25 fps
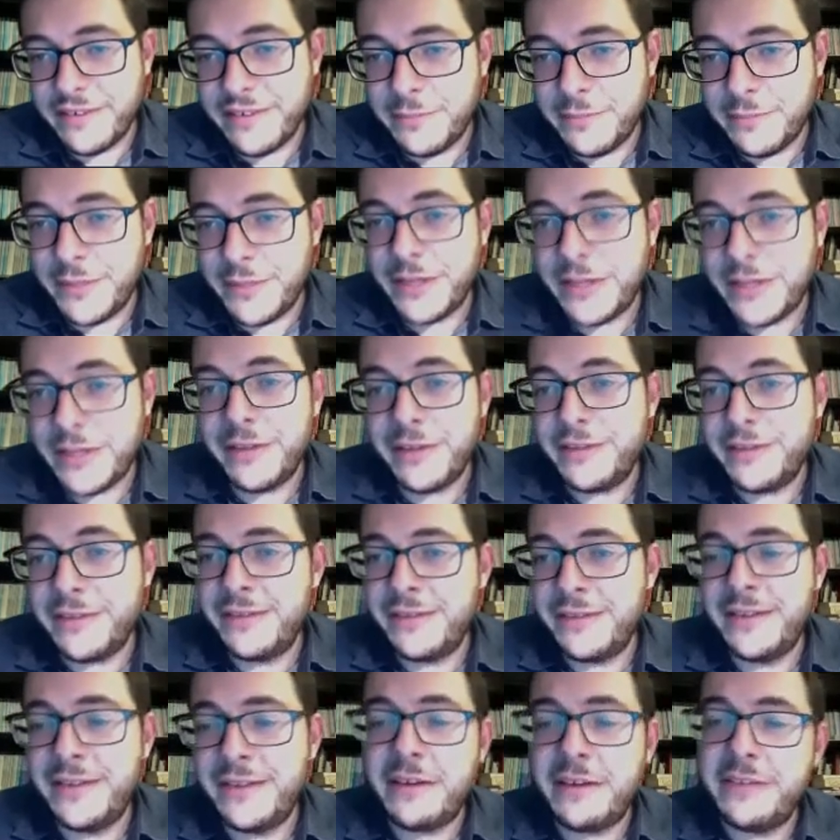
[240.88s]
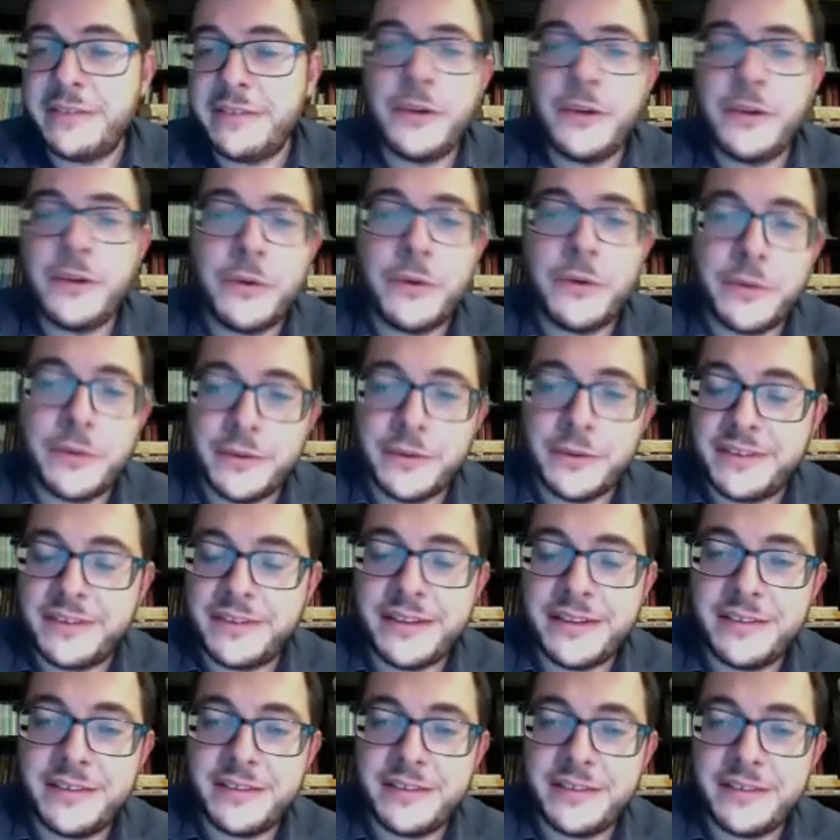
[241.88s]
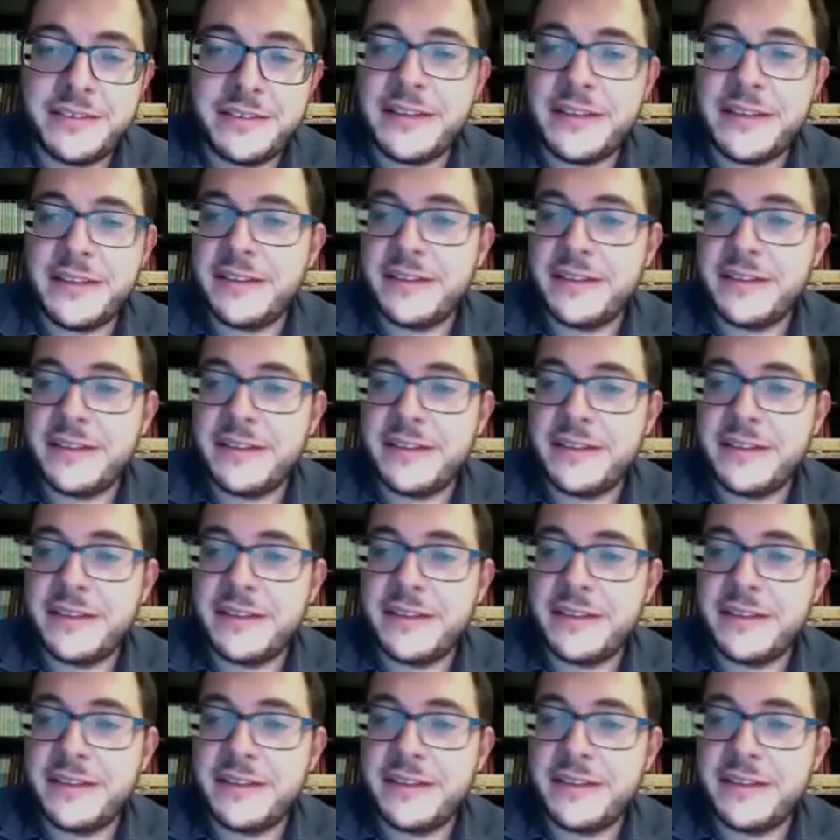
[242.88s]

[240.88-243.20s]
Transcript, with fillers: because there's no consensus in